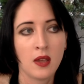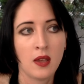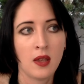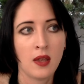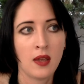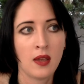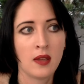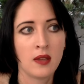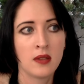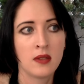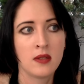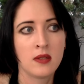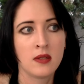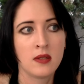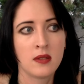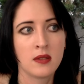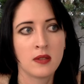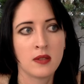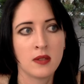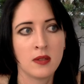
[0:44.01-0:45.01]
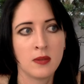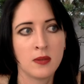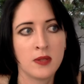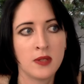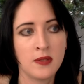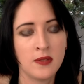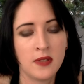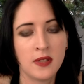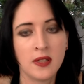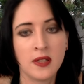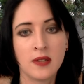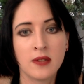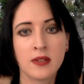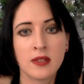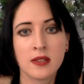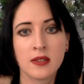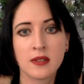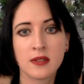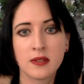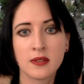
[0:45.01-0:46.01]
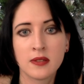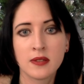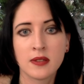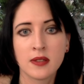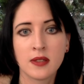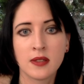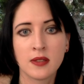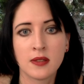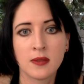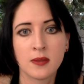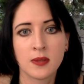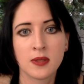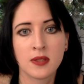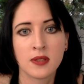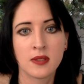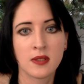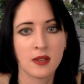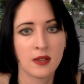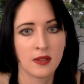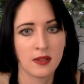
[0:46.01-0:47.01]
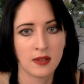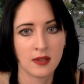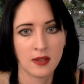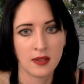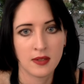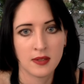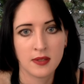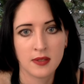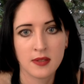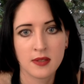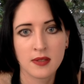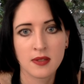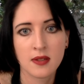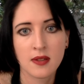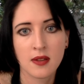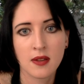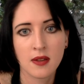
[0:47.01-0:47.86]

and it was very real, and it was not nice.